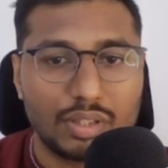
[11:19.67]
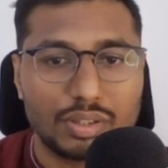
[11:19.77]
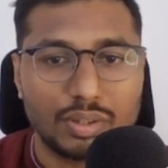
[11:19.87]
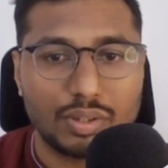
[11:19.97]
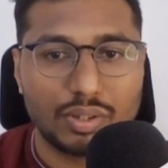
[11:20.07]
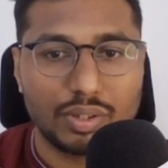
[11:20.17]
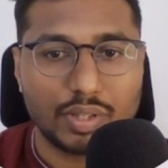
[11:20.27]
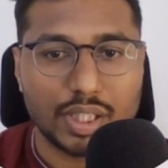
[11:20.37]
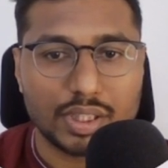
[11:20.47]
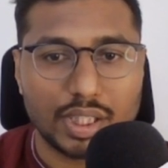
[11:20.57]
So you
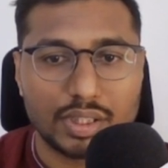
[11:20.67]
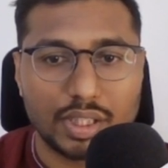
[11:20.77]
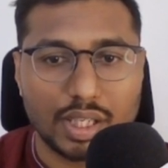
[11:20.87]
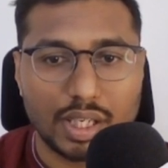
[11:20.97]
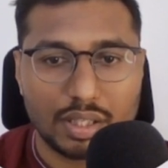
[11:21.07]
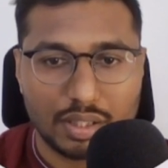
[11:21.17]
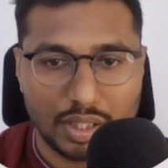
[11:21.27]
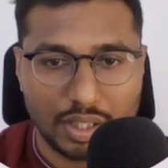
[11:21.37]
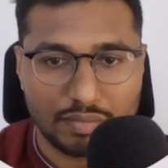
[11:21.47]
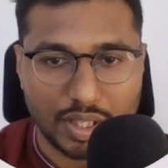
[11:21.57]
guys can see that
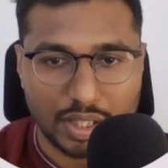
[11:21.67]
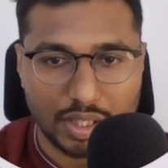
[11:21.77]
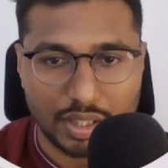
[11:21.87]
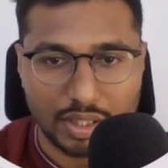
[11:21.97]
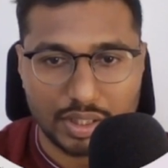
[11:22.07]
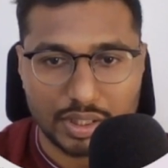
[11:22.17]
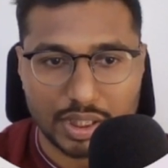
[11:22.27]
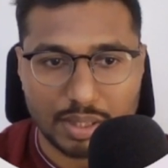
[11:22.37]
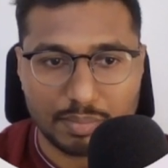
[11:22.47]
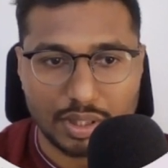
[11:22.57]
in fact here in this
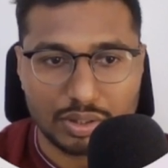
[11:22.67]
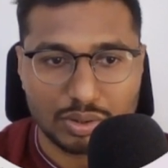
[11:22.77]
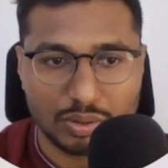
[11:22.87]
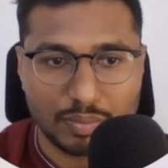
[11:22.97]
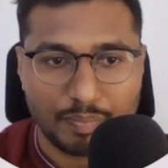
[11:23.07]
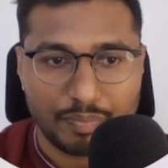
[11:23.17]
example also,